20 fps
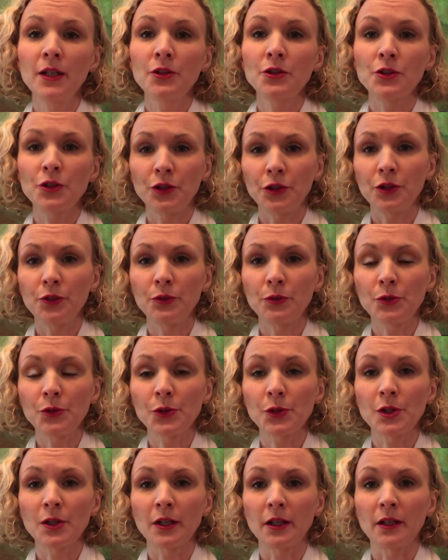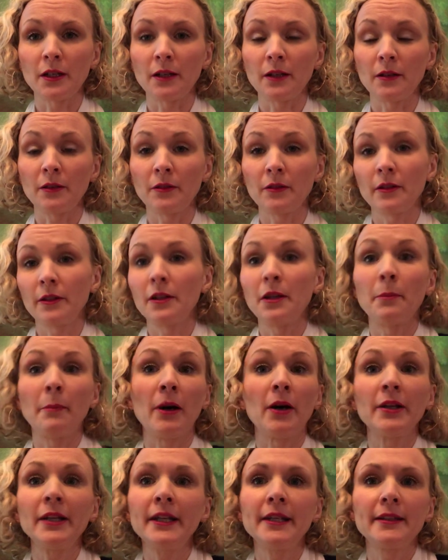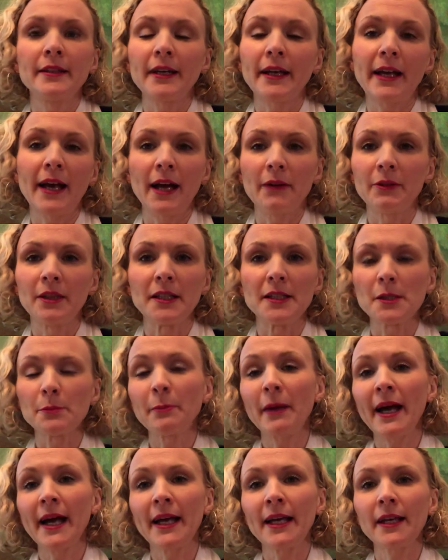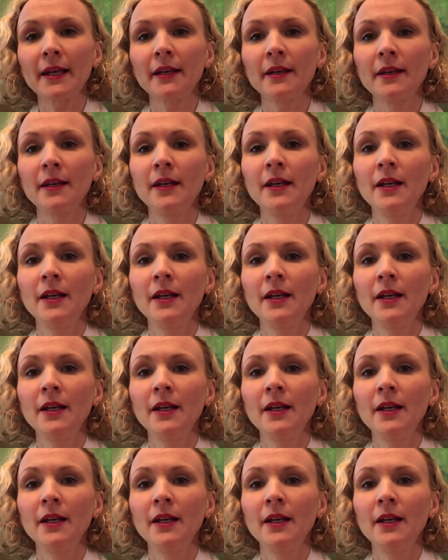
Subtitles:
to use the money that I have in this bank